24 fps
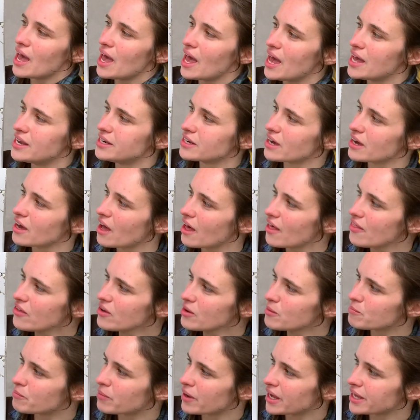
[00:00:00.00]
And
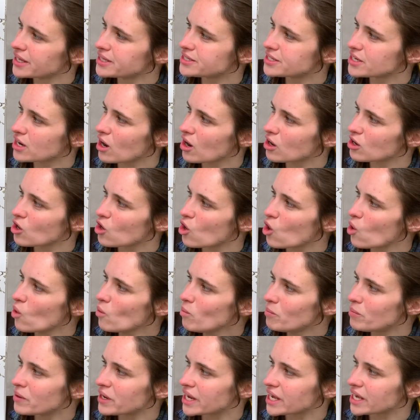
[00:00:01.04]
other buds are
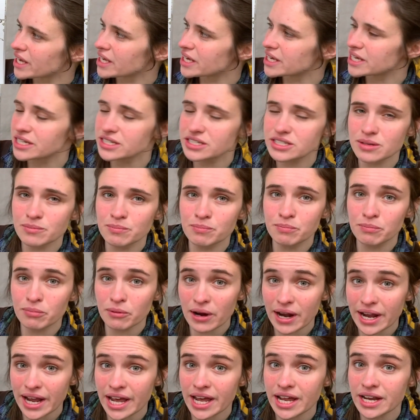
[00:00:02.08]
opening into
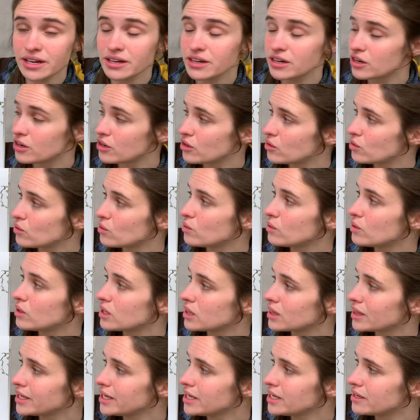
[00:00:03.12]
brand new
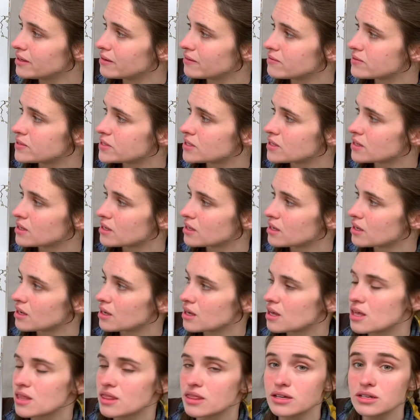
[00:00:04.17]
leaves.
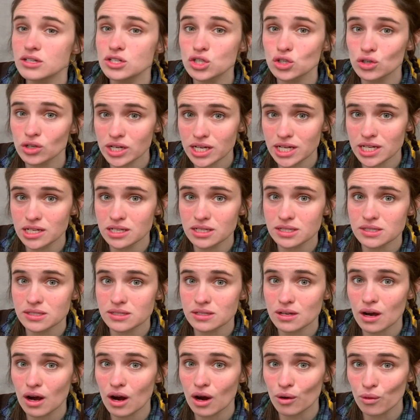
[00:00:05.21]
The
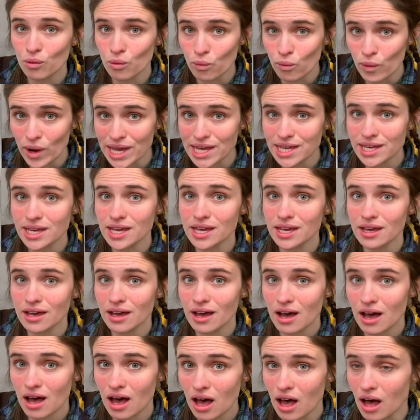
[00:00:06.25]
trees are waking
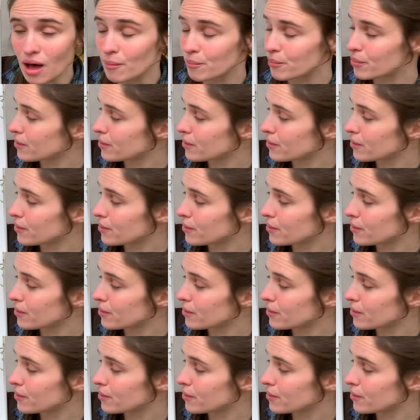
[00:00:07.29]
up.